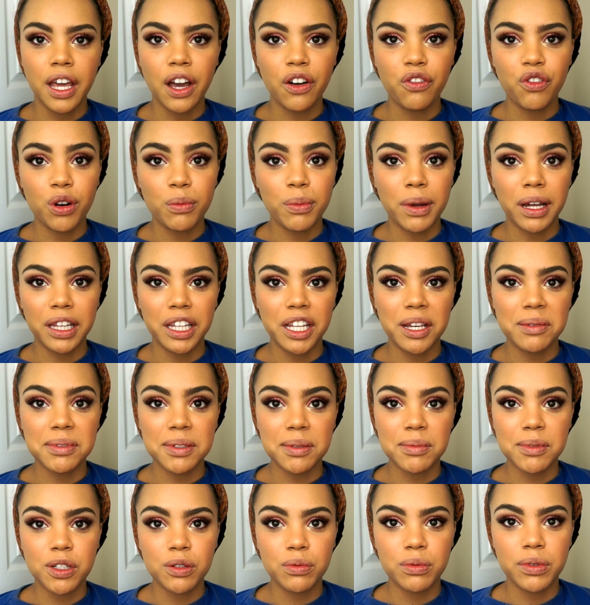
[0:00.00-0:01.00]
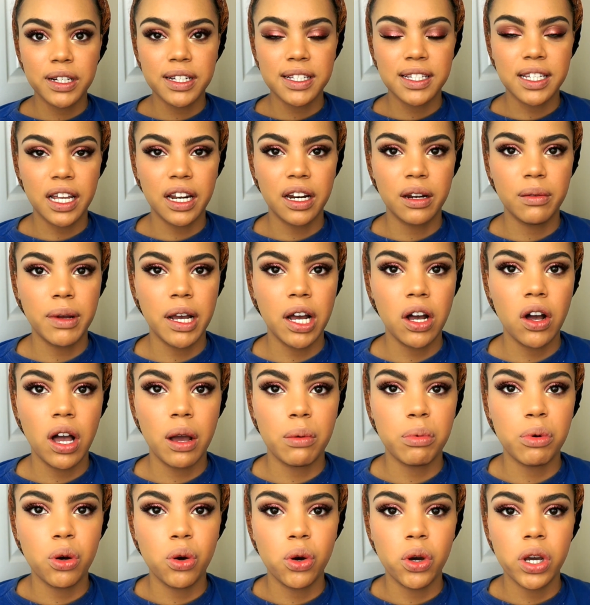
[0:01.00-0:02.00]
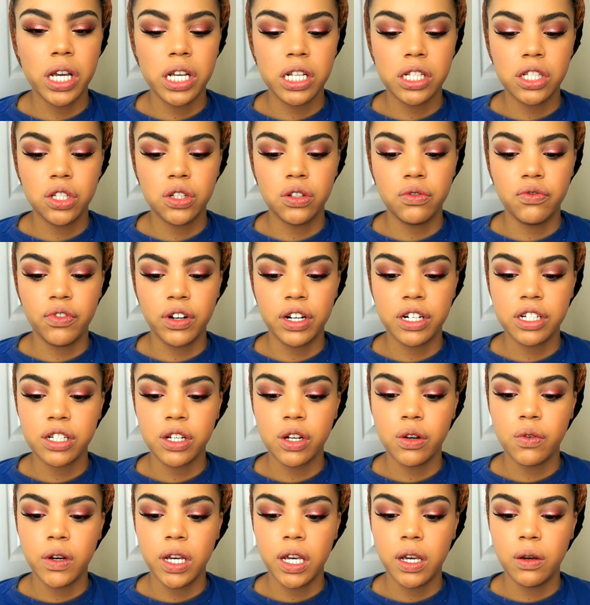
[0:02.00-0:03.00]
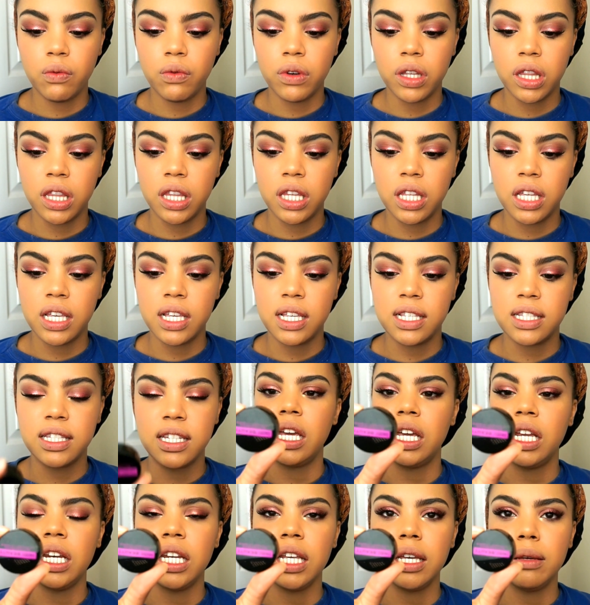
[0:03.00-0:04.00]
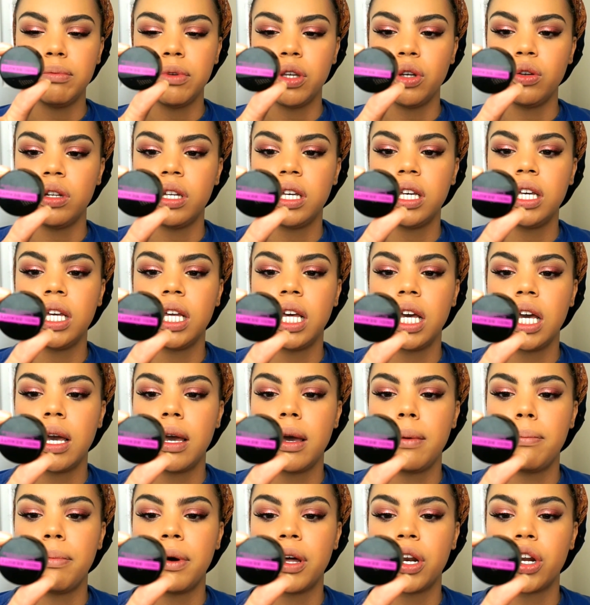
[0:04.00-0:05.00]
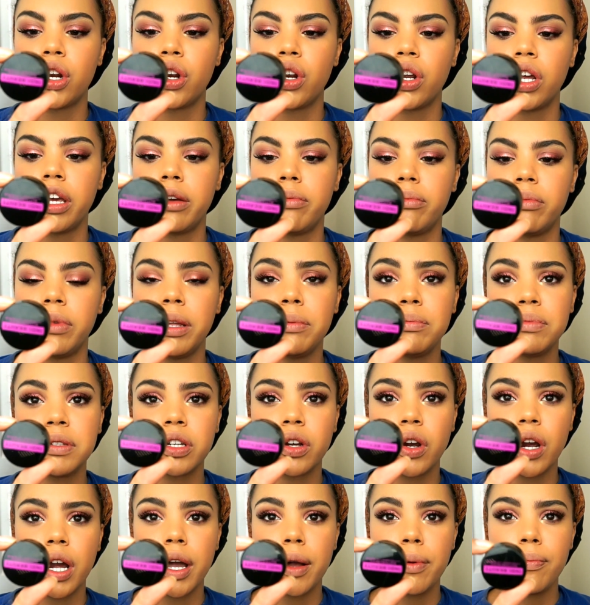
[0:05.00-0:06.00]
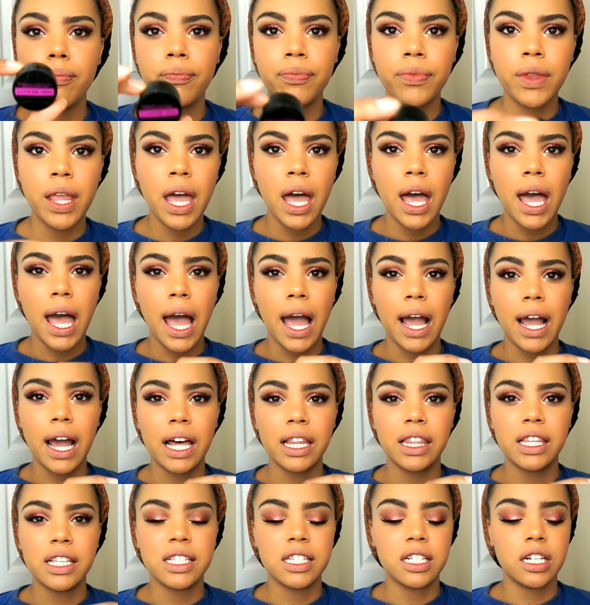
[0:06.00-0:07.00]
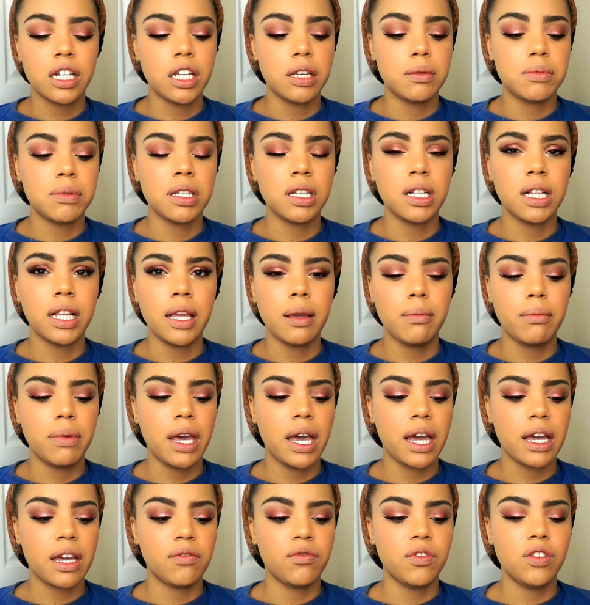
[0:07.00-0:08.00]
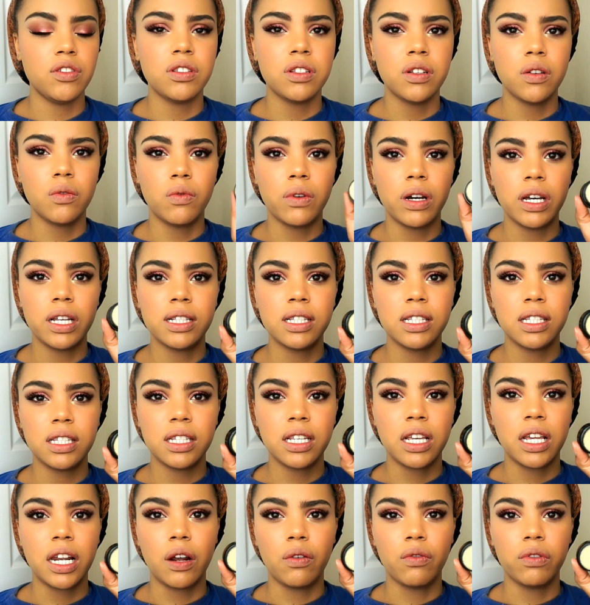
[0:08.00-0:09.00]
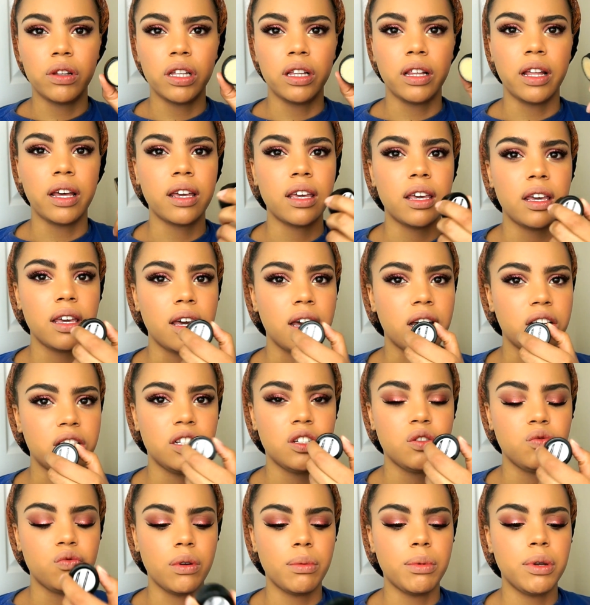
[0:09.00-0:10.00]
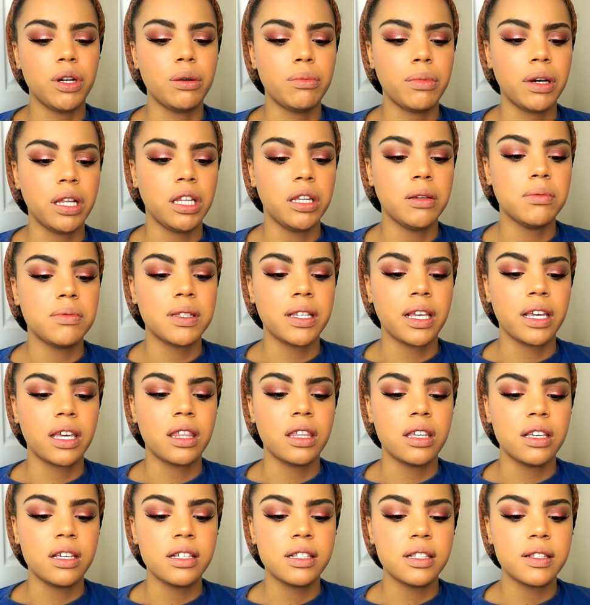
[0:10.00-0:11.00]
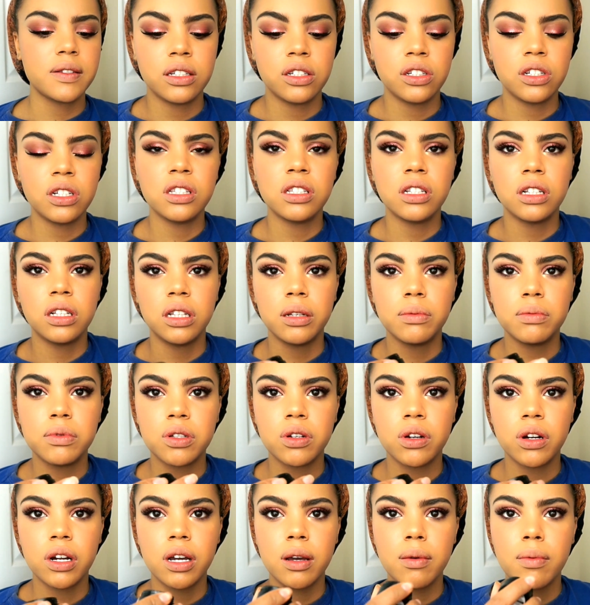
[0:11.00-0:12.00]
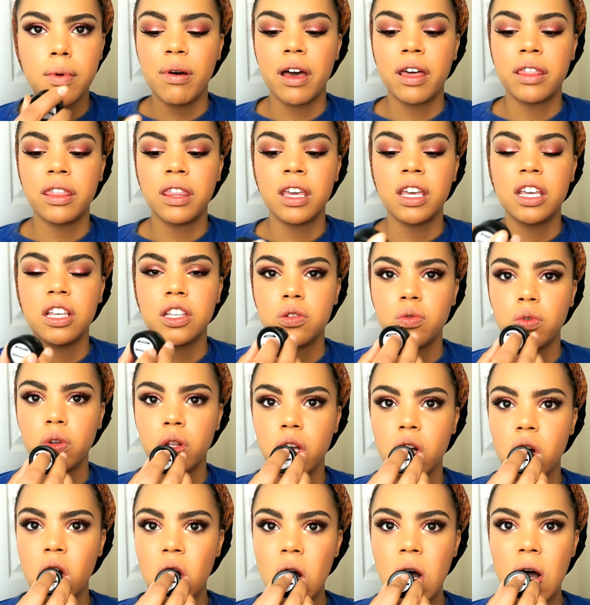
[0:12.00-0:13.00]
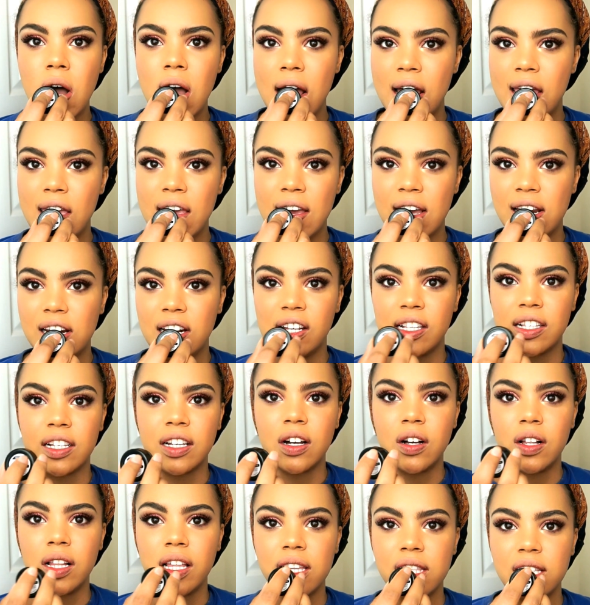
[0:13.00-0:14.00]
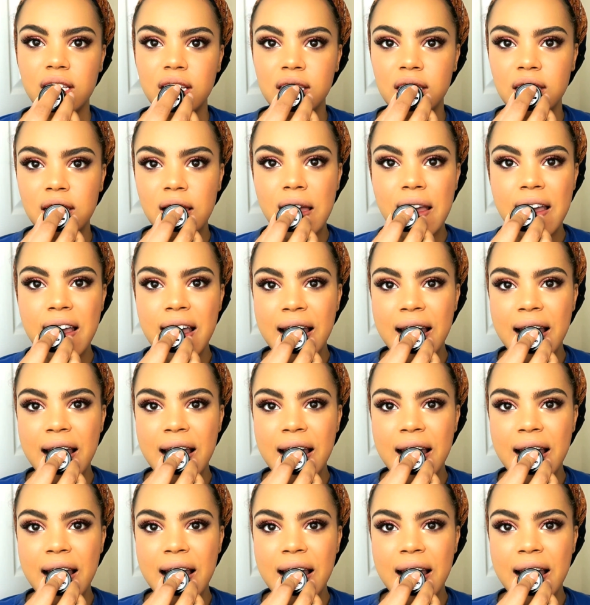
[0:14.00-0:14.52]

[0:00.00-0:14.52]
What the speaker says: Now for my lips, I'm super excited about. I'm going to first go in with this Indie Beauty Buttercream Lip Scrub. I got this in an Ipsy Glam bag. I've used it once and I really like it. I just rub it on my lips like this. It's just a lip scrub, but I think it's really cool how you can just go like this.